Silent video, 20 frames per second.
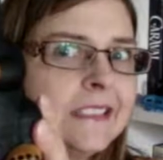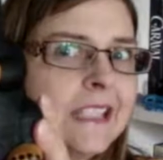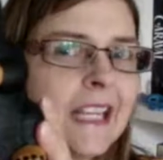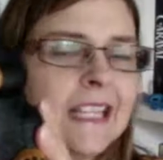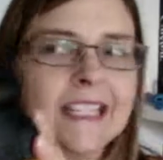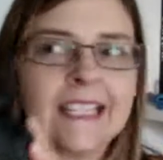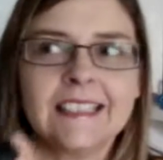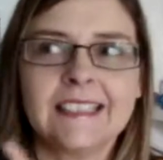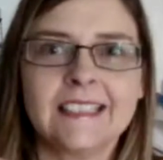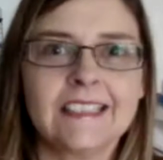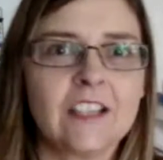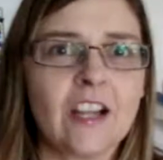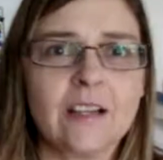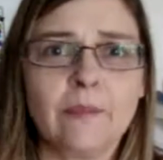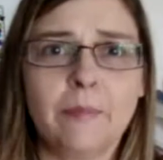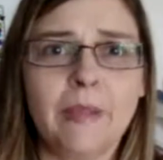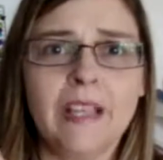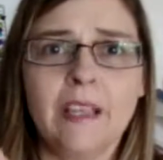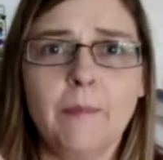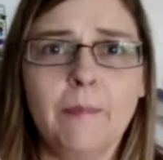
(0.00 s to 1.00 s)
I guess it's not
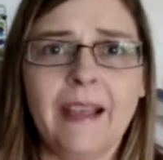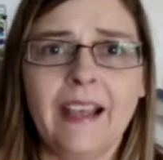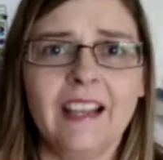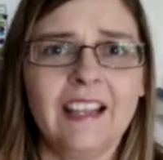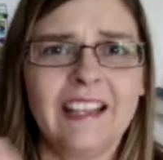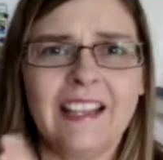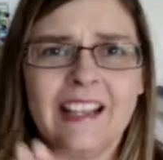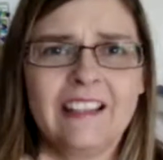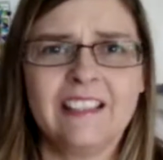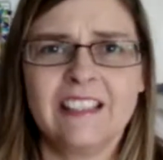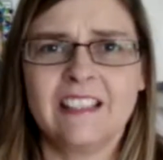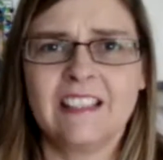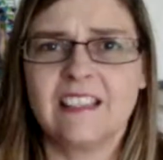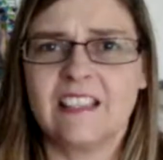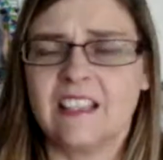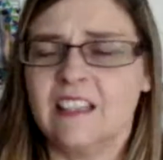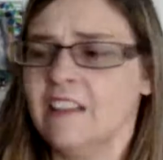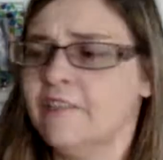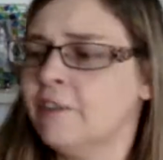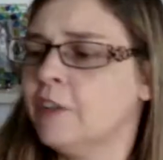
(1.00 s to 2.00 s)
a piggy bank because it's
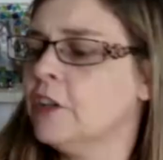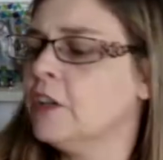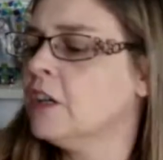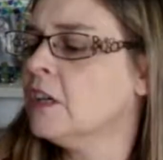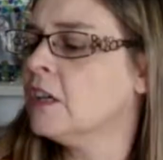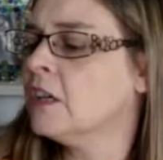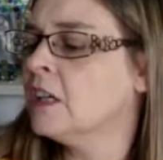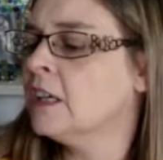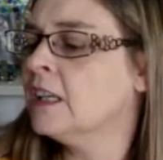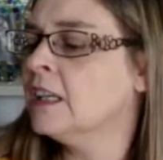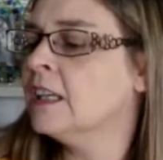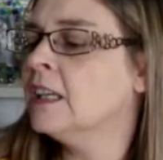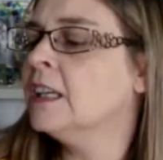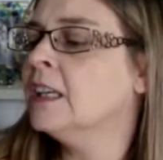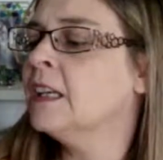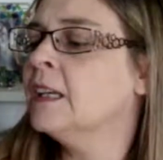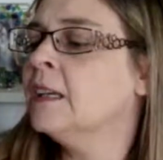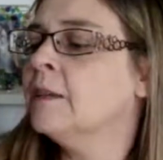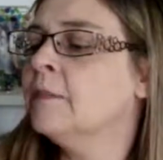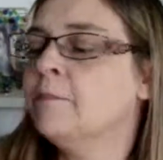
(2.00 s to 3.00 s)
a Niffler,
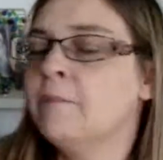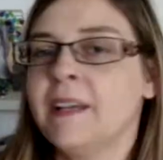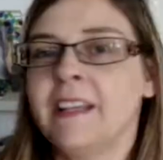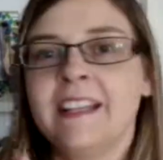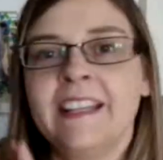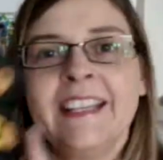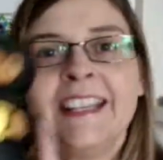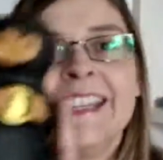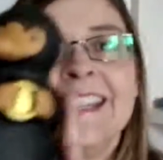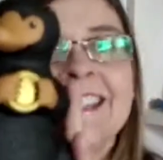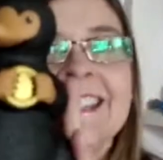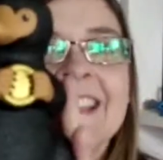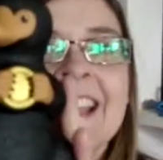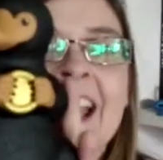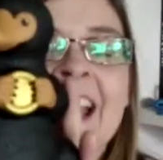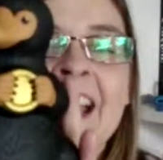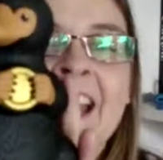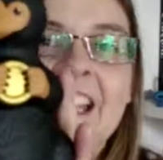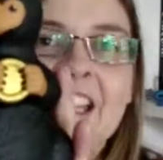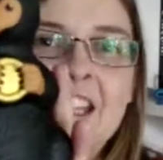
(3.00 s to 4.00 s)
but it is
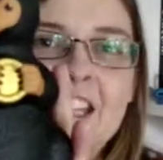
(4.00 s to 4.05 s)
a